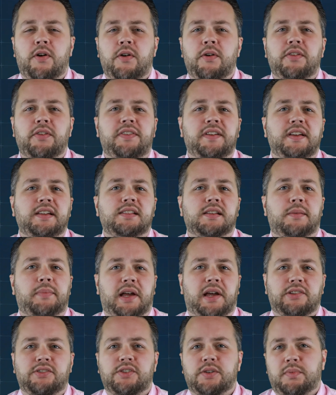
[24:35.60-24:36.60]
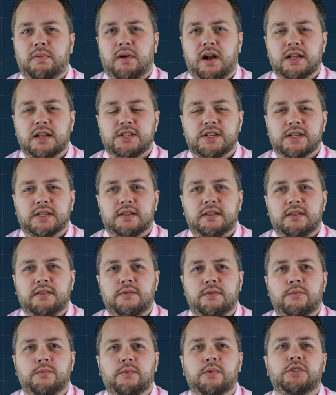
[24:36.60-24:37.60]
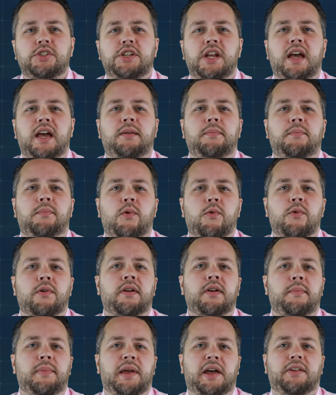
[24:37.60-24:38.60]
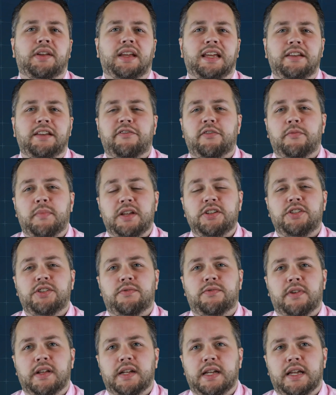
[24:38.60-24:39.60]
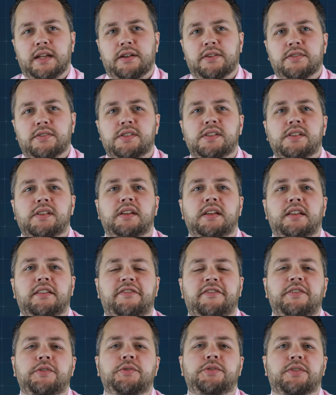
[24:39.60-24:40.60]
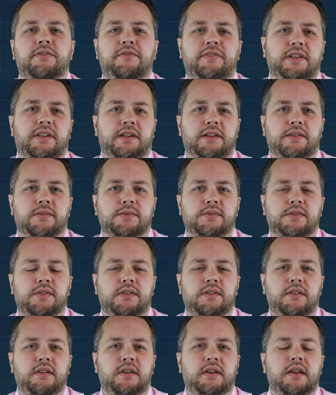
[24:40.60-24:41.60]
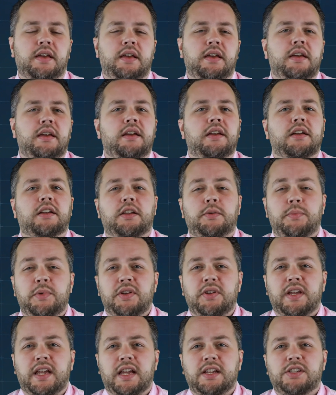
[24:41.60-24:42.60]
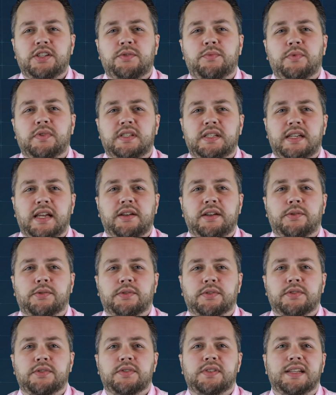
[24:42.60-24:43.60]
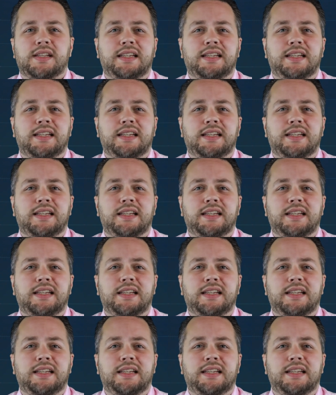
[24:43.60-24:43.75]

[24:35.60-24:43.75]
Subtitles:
all things about your project. We'll chat more about information radiators in future videos. Communication with stakeholders